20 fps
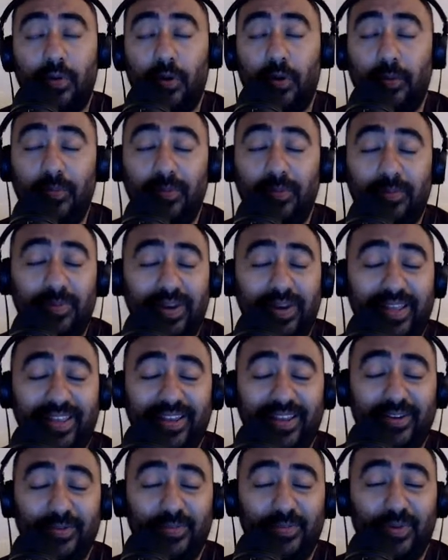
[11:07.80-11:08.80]
probably.
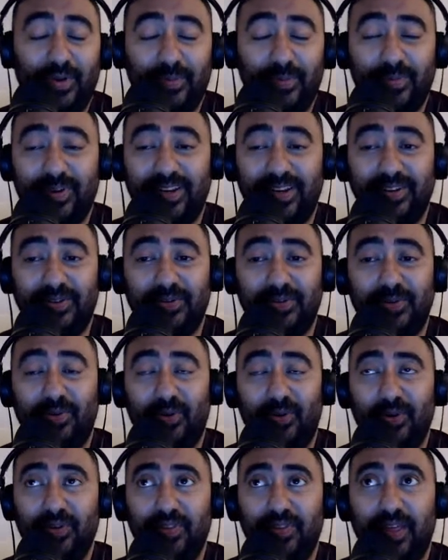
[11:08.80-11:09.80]
He could probably do
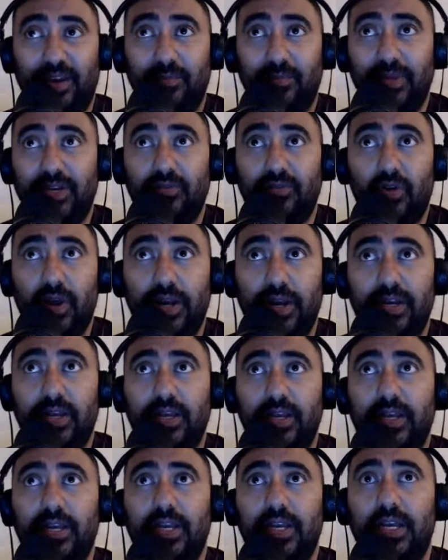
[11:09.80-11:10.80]
all of that. I mean, Ryan,
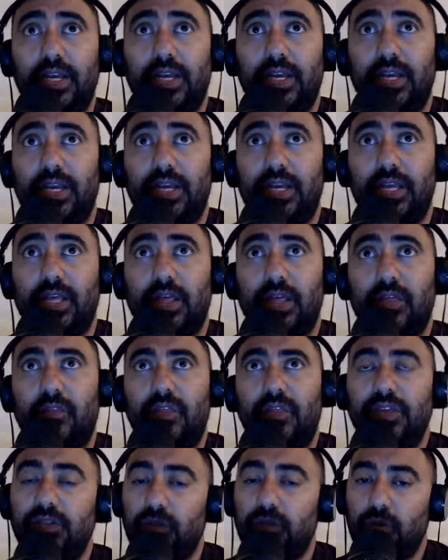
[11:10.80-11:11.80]

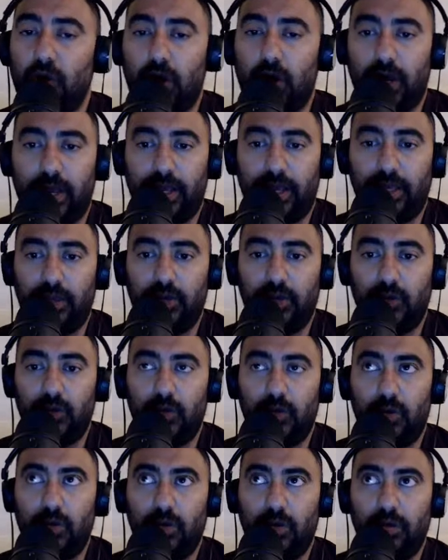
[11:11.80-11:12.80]
this guy,
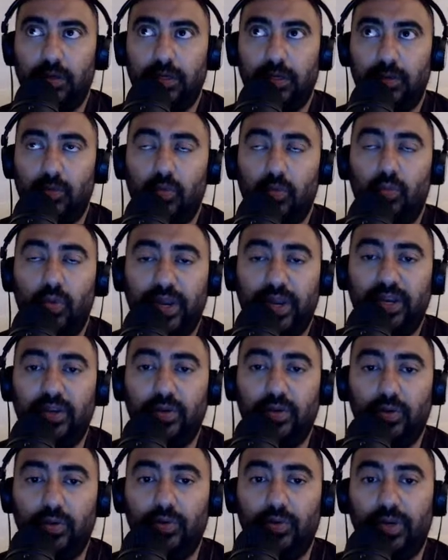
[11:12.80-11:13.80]
we
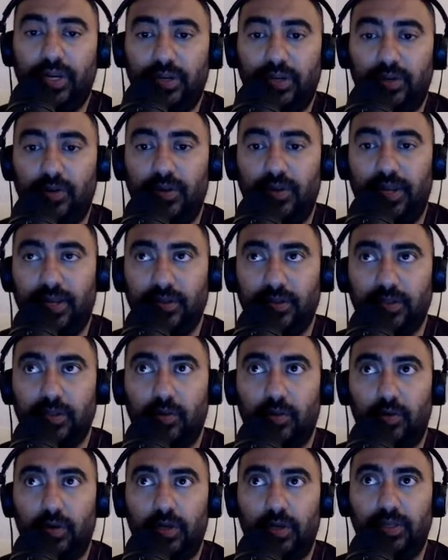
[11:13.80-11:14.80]
do need to now
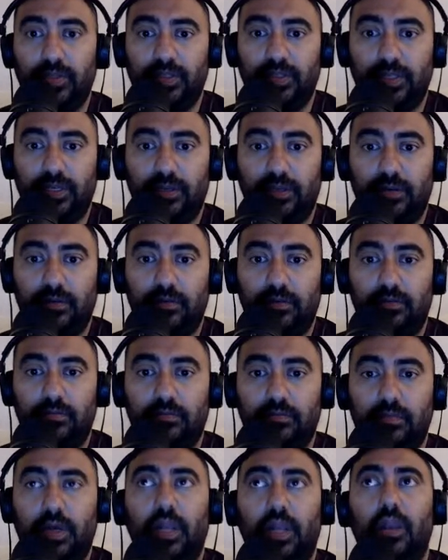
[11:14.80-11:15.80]
slowly see
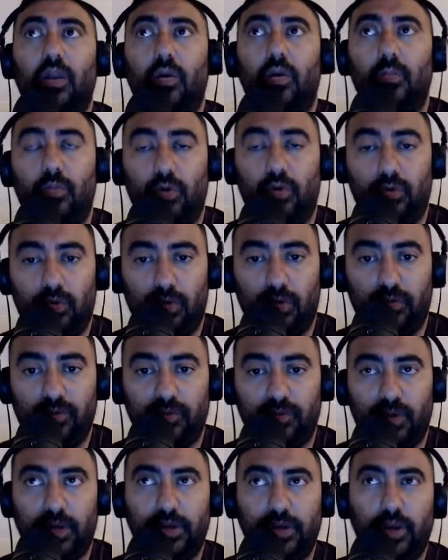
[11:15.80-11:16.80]
a lot more of.
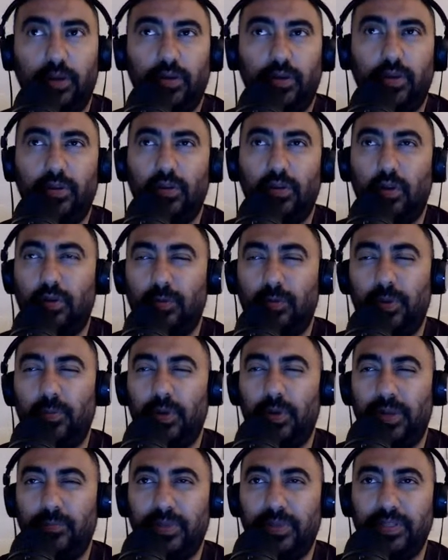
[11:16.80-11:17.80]
I, I know a lot of
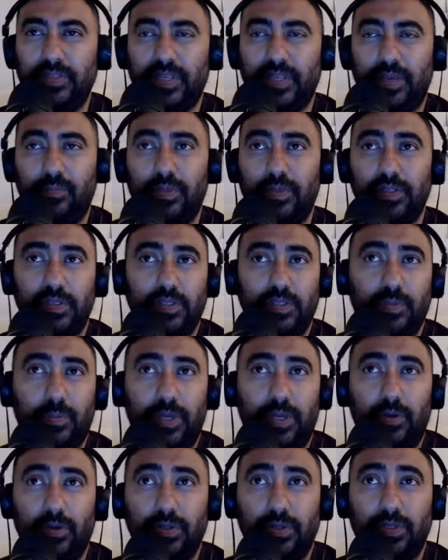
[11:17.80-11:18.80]
people have been saying this. It's
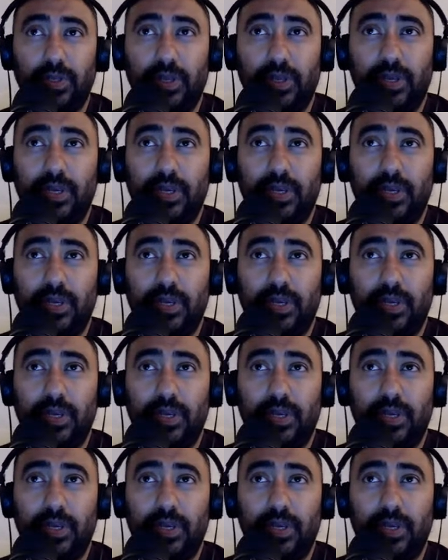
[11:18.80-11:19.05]
because